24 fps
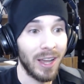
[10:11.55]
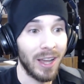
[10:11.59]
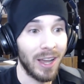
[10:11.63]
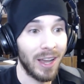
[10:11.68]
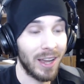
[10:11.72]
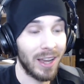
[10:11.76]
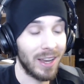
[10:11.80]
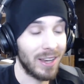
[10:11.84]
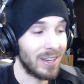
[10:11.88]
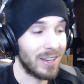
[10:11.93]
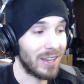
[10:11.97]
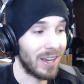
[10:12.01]

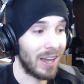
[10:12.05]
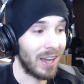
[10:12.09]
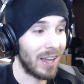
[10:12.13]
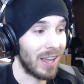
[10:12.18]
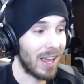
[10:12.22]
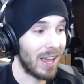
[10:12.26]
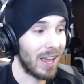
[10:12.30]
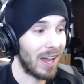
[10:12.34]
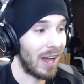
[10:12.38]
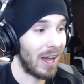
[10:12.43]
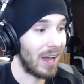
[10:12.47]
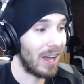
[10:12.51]
and
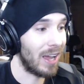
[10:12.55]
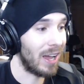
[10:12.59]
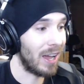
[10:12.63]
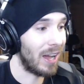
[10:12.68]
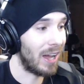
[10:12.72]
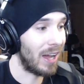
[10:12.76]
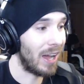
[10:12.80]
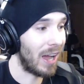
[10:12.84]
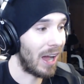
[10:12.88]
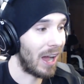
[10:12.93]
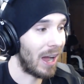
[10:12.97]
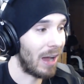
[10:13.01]
i i
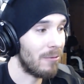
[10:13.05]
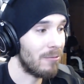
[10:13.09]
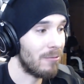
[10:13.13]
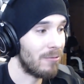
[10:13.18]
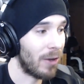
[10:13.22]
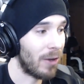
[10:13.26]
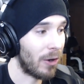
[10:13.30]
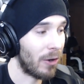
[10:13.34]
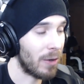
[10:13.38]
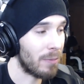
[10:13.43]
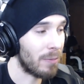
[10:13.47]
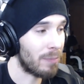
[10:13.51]
i'm
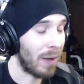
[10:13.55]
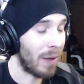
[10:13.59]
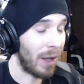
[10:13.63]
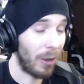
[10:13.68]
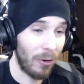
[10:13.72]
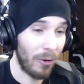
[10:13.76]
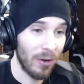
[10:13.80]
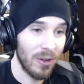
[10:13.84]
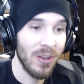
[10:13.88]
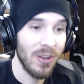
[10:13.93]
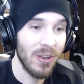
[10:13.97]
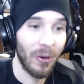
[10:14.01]
very
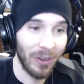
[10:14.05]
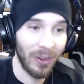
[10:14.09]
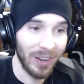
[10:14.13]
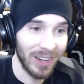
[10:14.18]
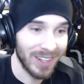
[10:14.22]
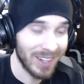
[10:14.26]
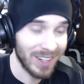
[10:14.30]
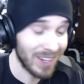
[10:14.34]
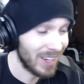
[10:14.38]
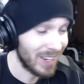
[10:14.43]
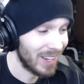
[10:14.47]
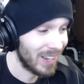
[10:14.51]

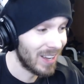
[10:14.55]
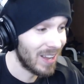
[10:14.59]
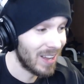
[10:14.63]
paranoid